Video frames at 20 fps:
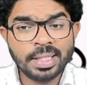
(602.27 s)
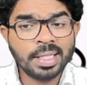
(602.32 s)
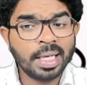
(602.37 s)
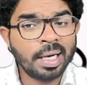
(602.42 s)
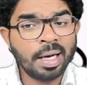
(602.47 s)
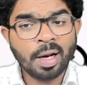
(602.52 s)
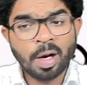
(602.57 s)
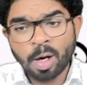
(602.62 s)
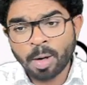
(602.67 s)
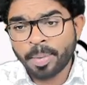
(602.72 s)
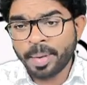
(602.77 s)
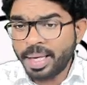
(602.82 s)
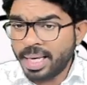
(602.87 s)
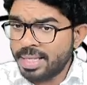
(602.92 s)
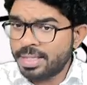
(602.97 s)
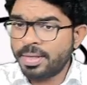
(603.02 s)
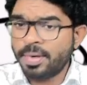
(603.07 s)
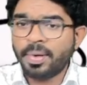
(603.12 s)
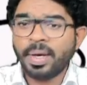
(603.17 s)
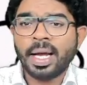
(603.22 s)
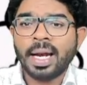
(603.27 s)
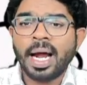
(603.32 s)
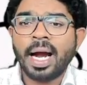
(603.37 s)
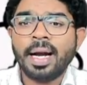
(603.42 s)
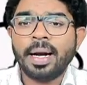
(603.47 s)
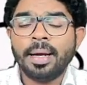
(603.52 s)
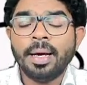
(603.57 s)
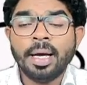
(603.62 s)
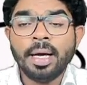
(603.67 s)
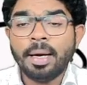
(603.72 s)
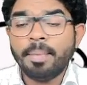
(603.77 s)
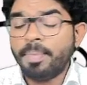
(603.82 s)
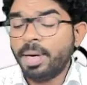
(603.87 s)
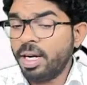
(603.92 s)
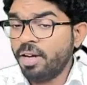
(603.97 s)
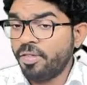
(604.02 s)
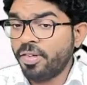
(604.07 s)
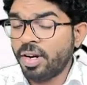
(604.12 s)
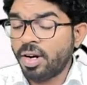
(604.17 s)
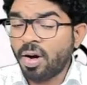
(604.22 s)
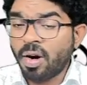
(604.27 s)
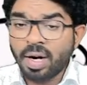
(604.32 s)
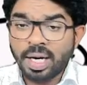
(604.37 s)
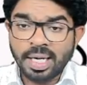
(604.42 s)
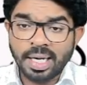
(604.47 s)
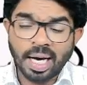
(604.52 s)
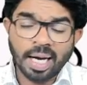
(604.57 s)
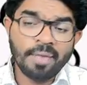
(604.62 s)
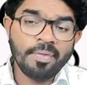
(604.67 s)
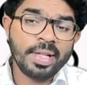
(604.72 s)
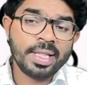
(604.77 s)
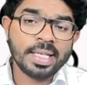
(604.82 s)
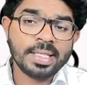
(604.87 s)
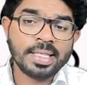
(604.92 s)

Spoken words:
general anatomy, yes, you can add. But if you're not done with the